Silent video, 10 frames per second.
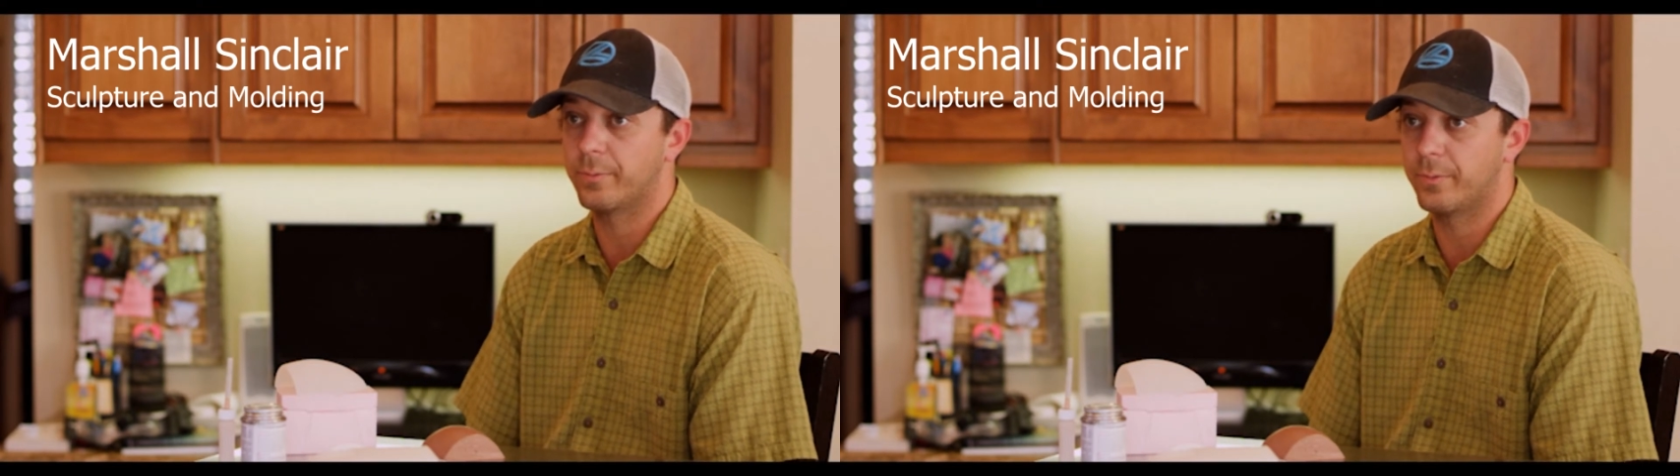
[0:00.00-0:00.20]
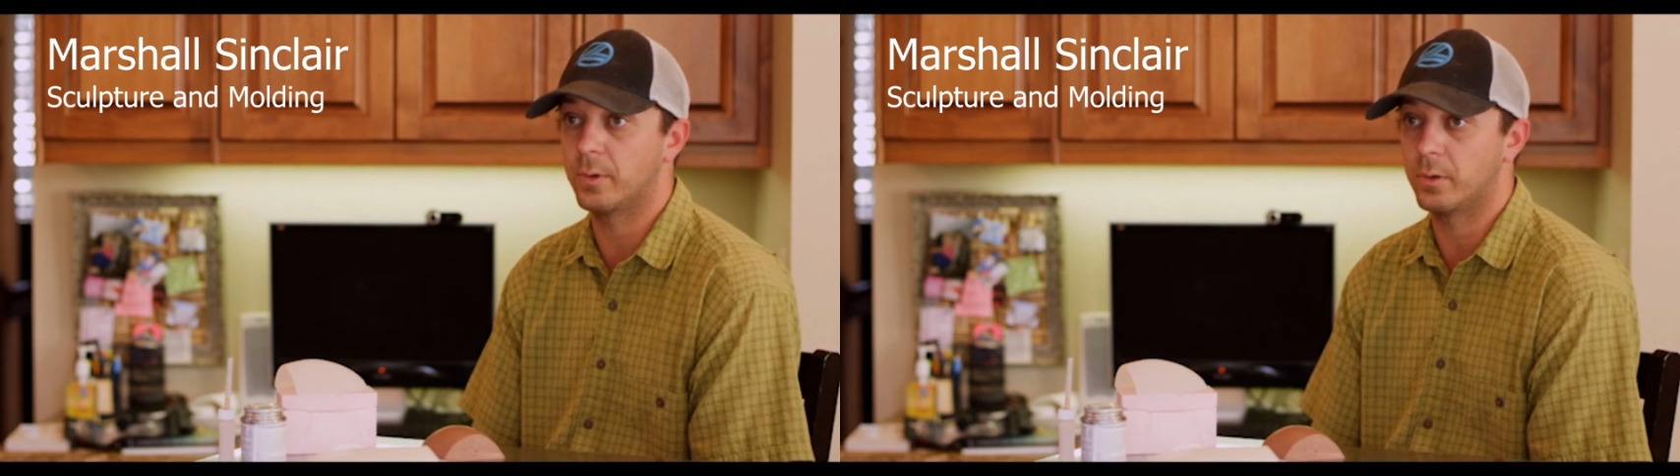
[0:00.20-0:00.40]

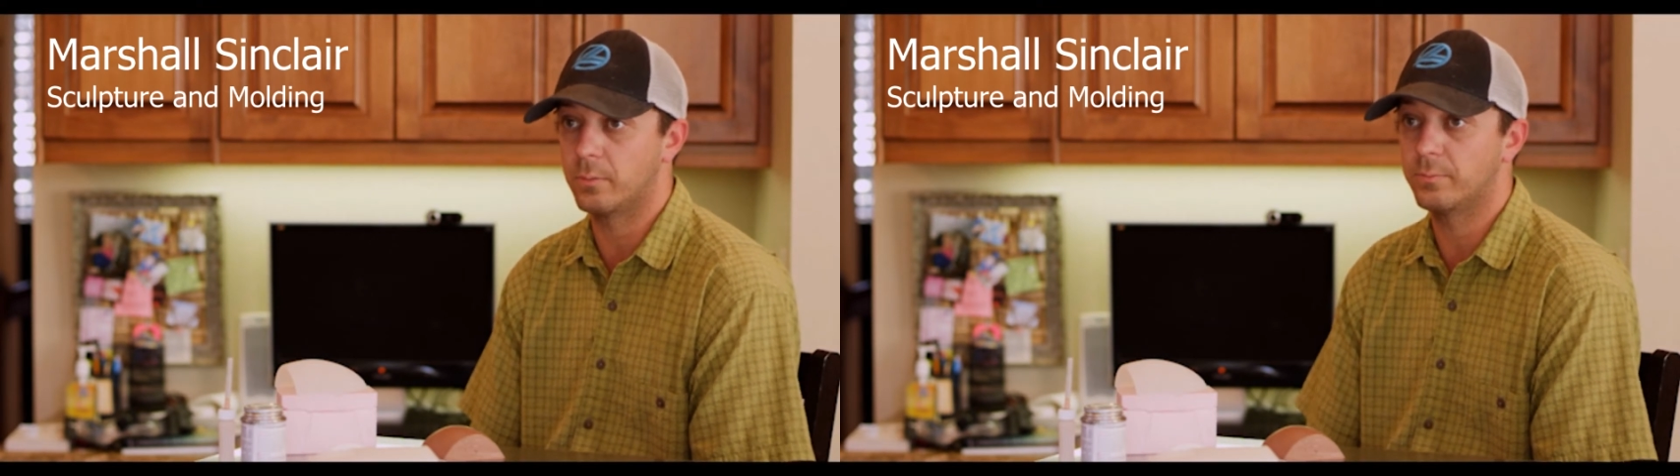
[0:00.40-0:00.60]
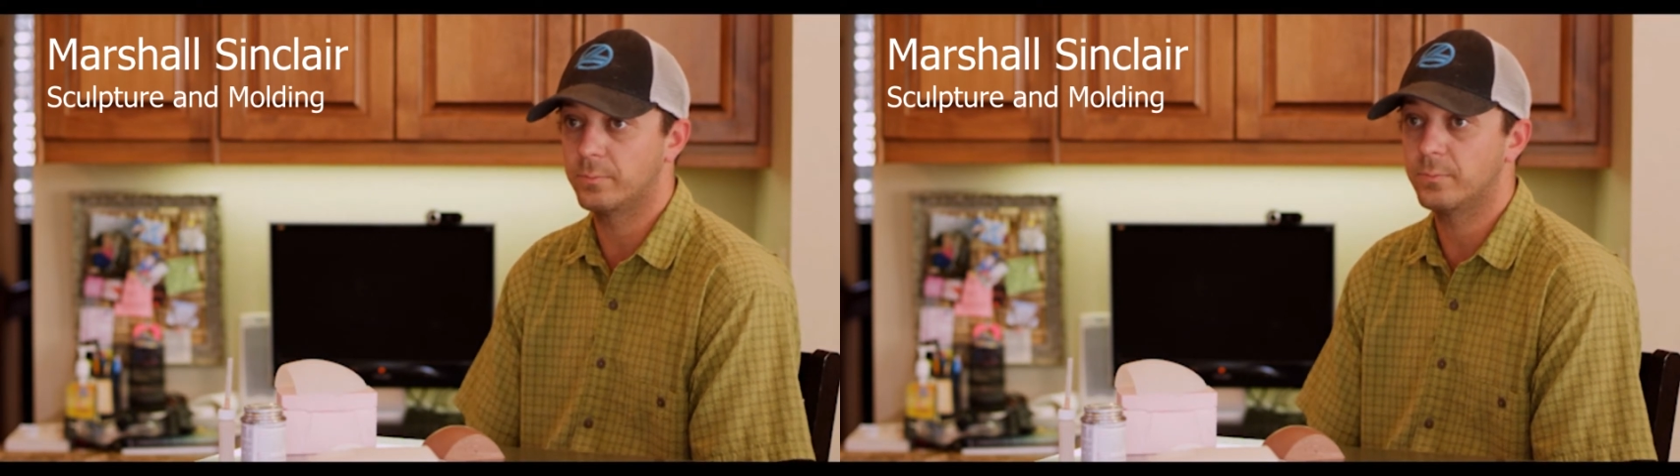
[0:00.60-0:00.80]
for
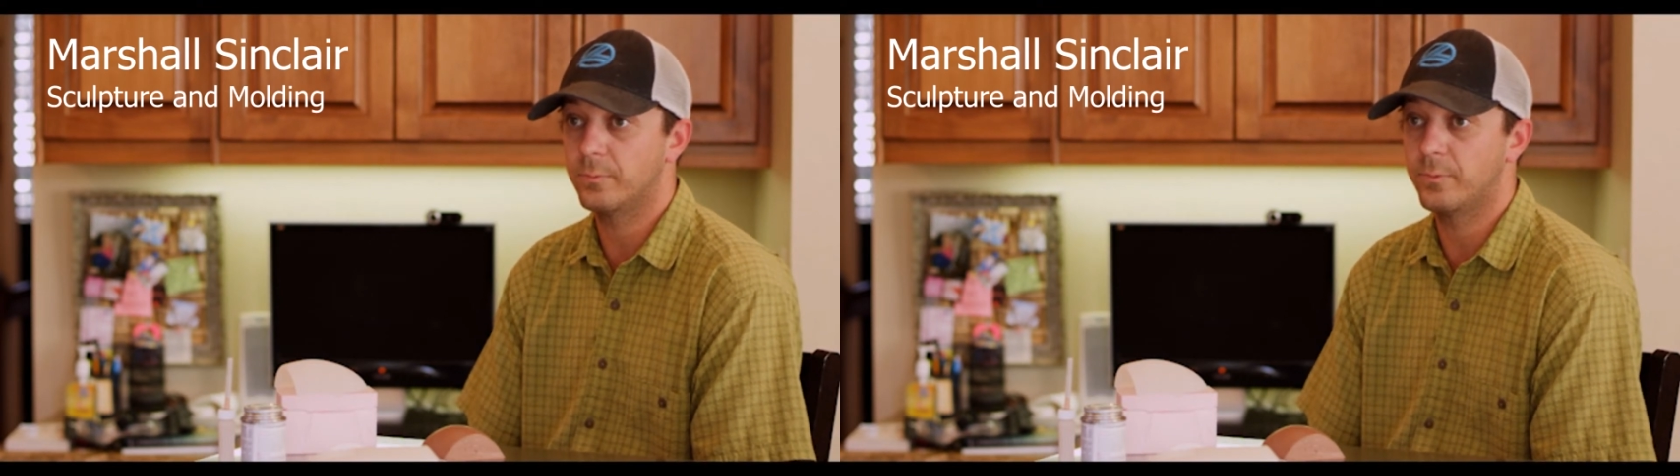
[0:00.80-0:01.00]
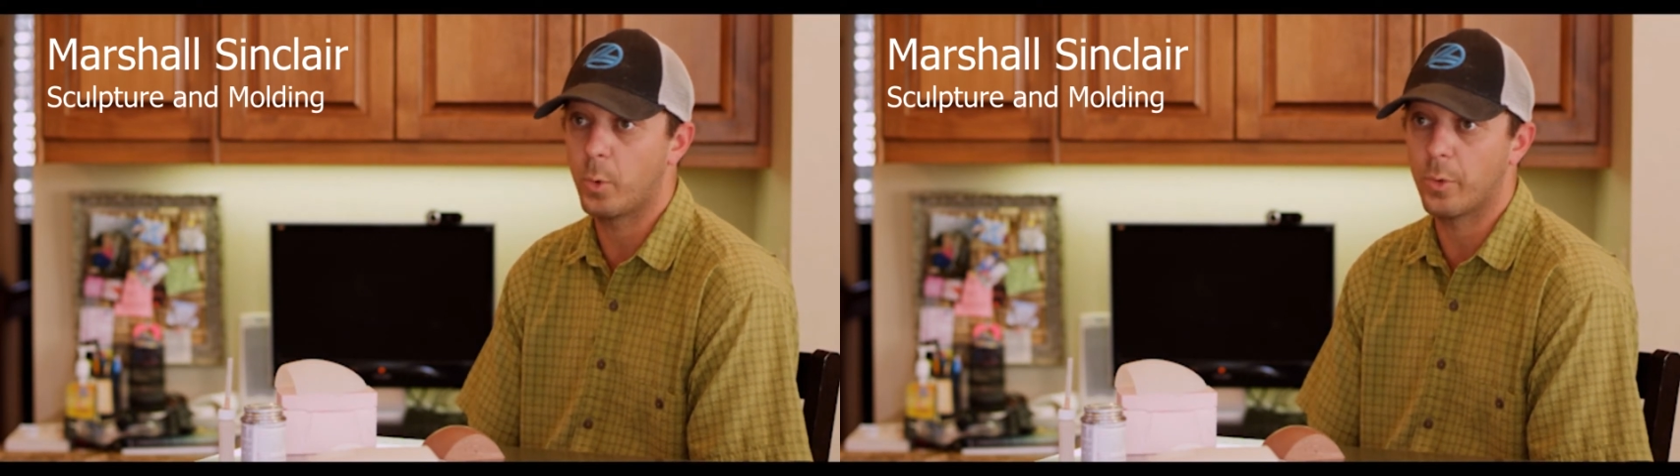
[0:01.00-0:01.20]

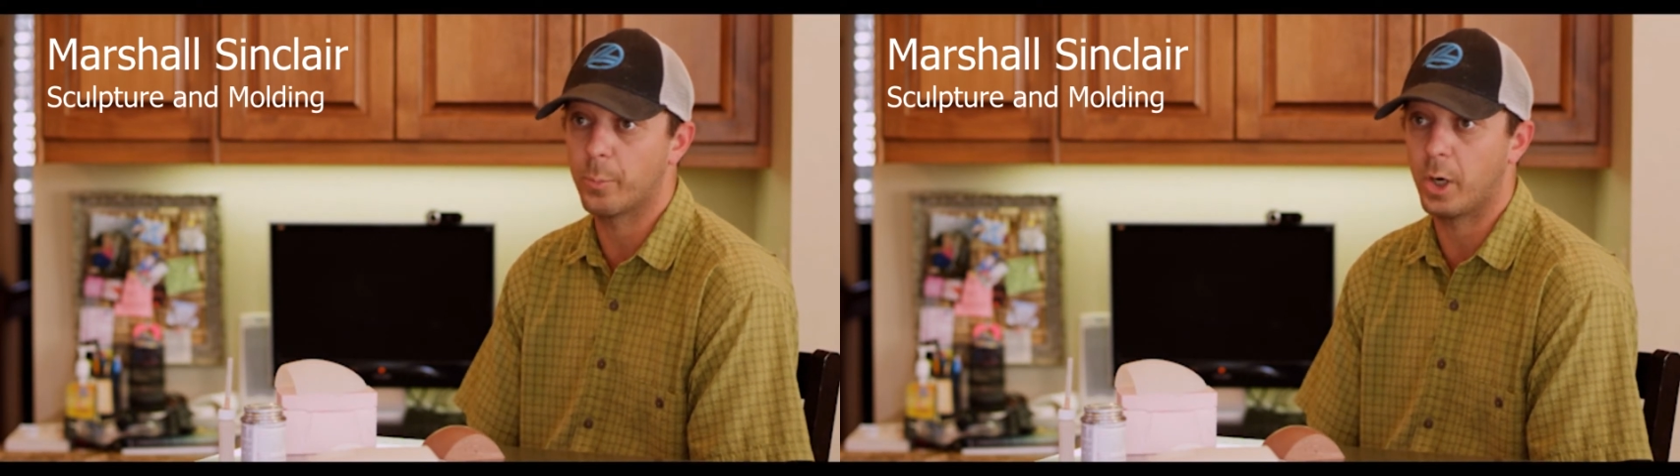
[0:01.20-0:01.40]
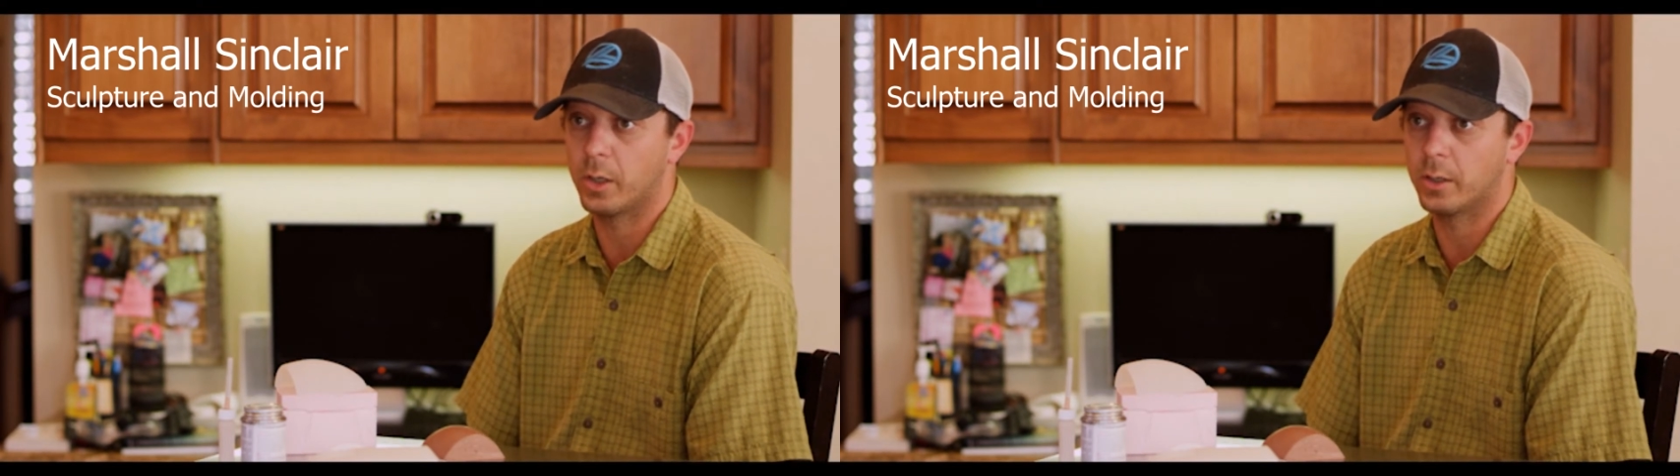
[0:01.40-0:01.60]
the
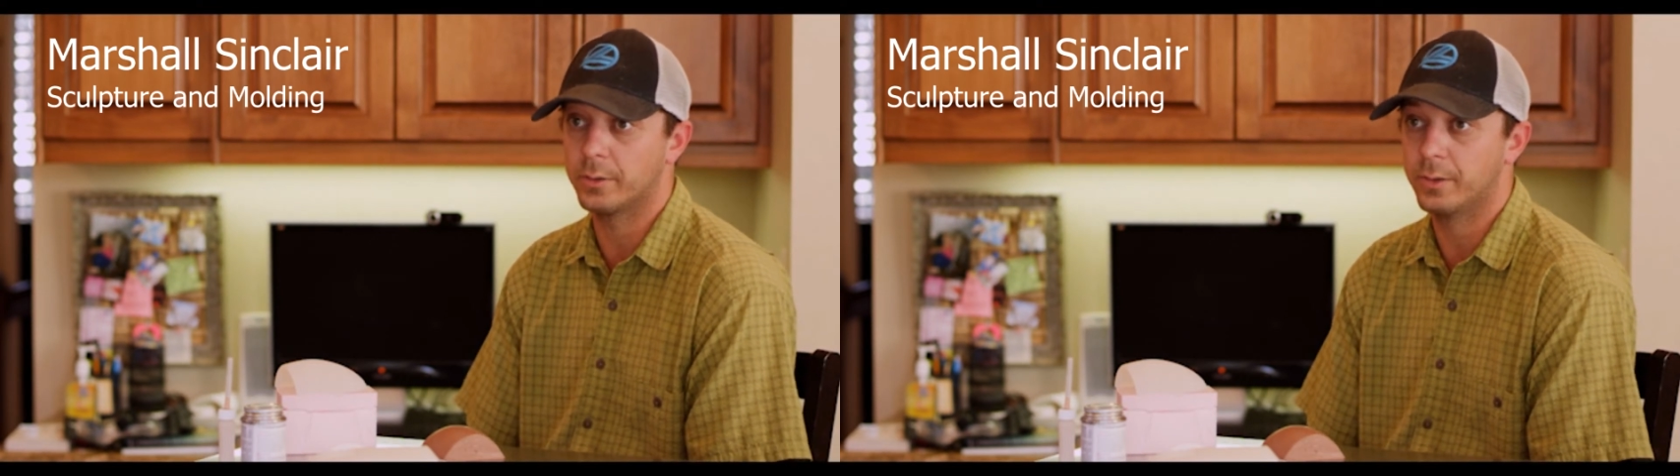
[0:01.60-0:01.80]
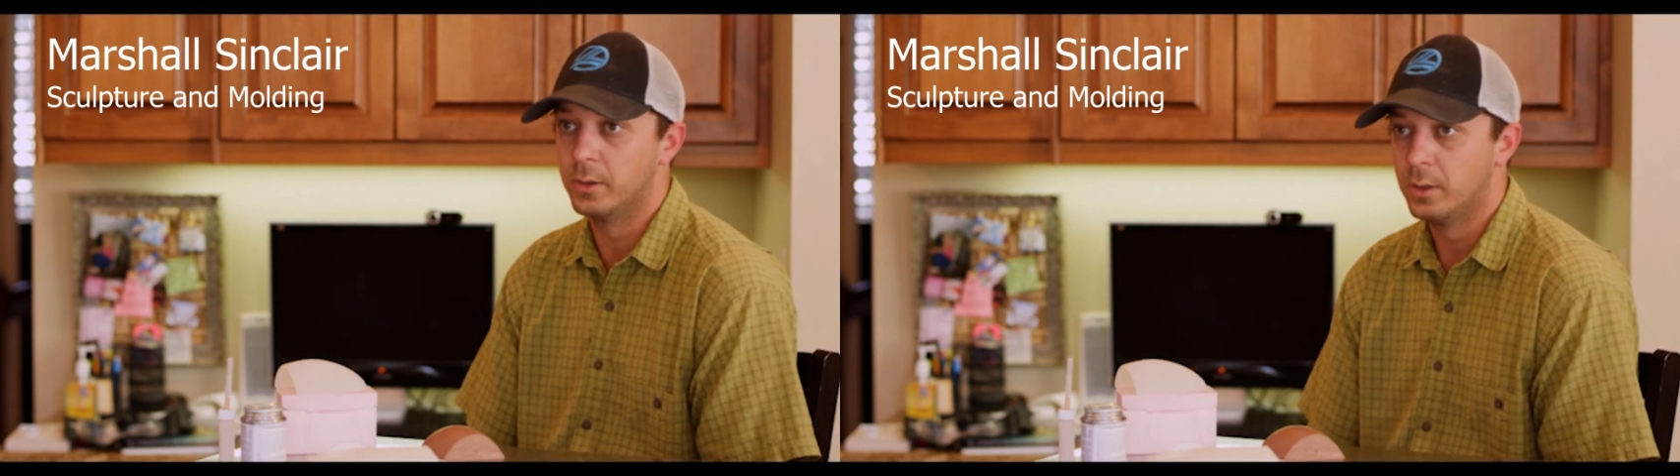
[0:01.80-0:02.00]
product.